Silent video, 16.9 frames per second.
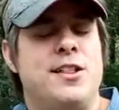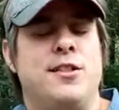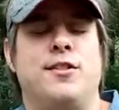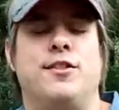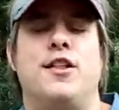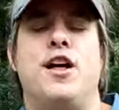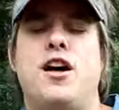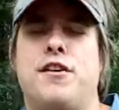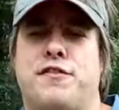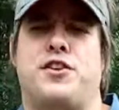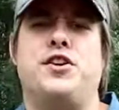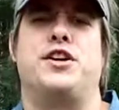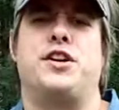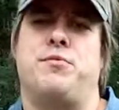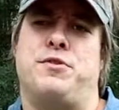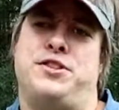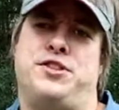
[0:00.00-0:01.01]
Love
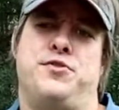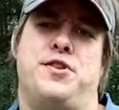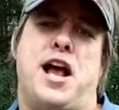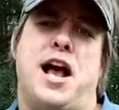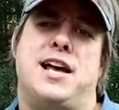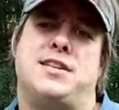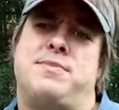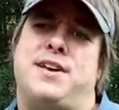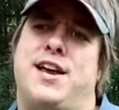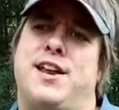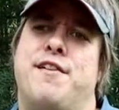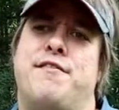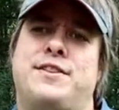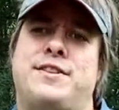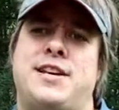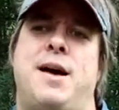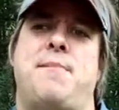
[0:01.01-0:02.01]
cooking with you guys, man.
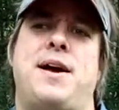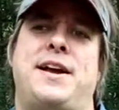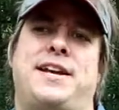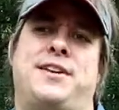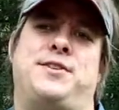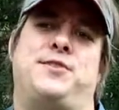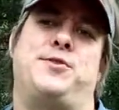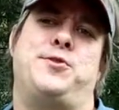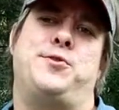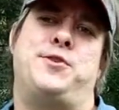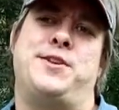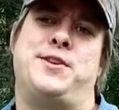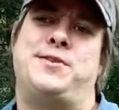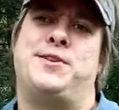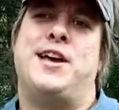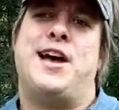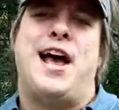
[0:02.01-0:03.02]
Every time I get to do
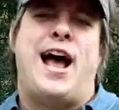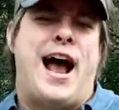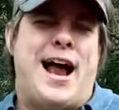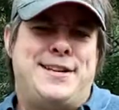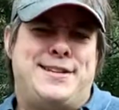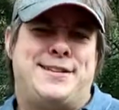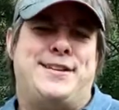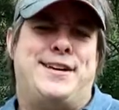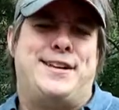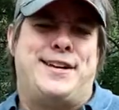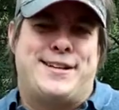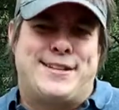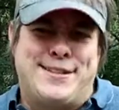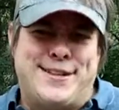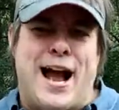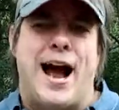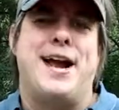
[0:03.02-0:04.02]
this, I just get
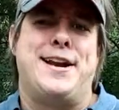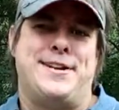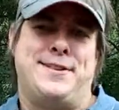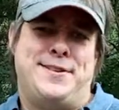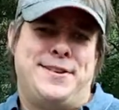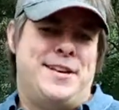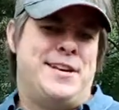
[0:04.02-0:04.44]
excited.